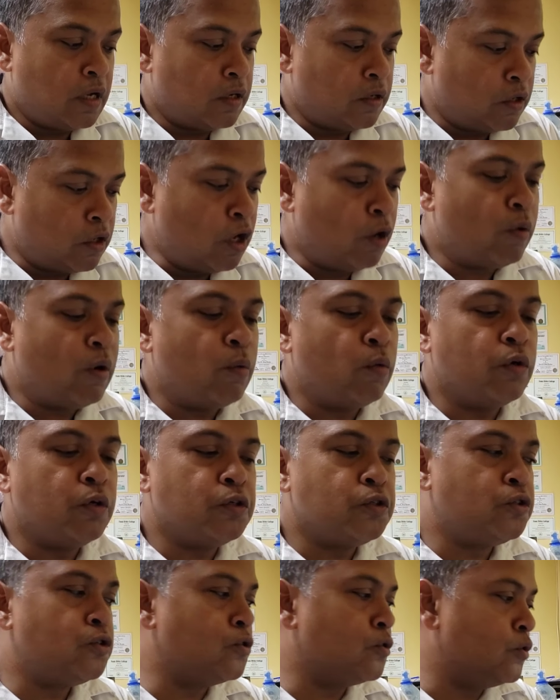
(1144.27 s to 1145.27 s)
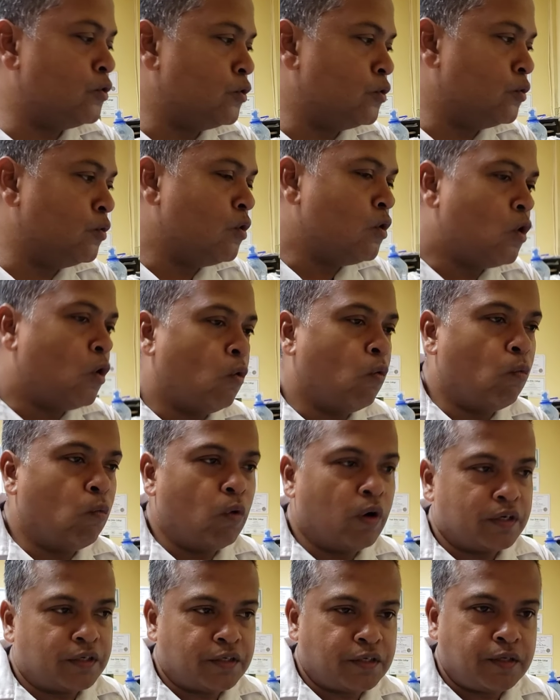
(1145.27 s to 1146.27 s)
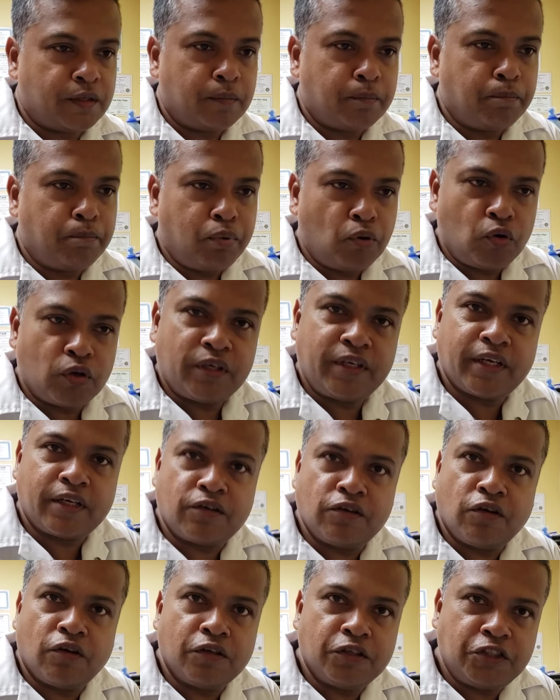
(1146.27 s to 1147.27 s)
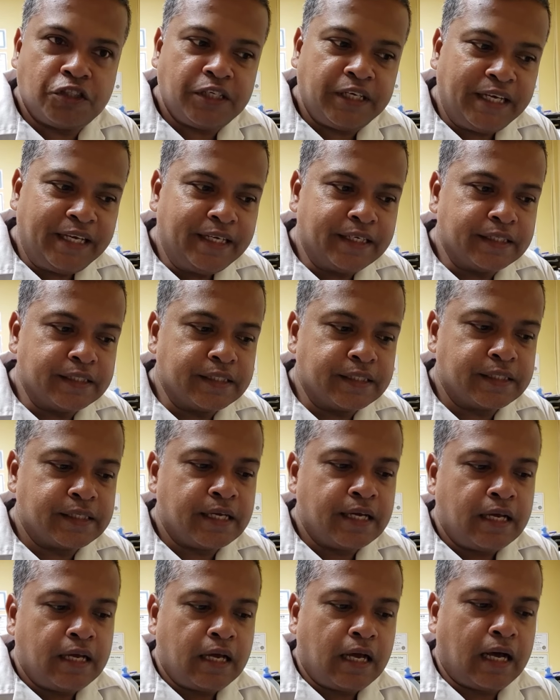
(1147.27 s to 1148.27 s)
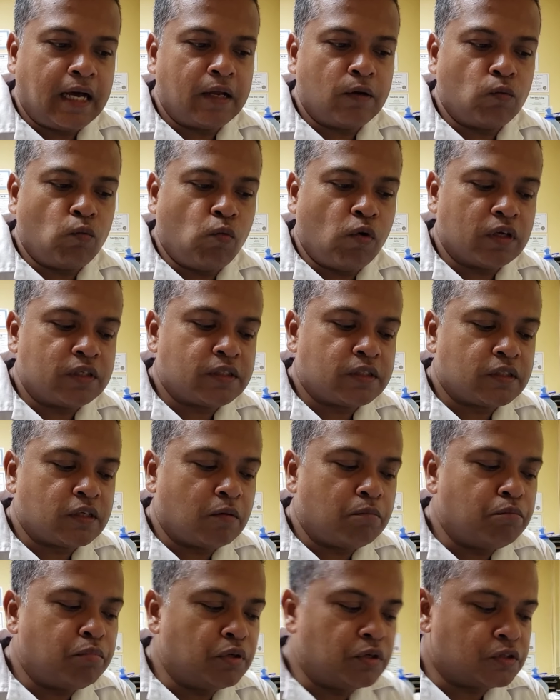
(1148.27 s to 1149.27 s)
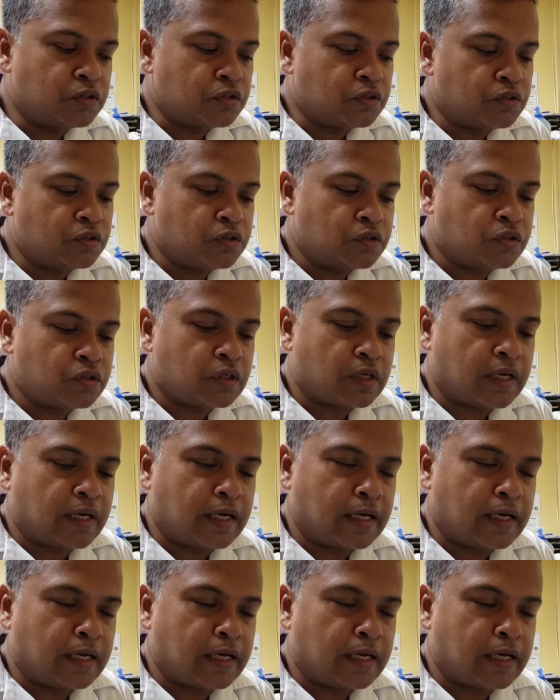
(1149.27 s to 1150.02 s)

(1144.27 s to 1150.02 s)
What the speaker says: Now I want to show you what pore technology is and what some persons,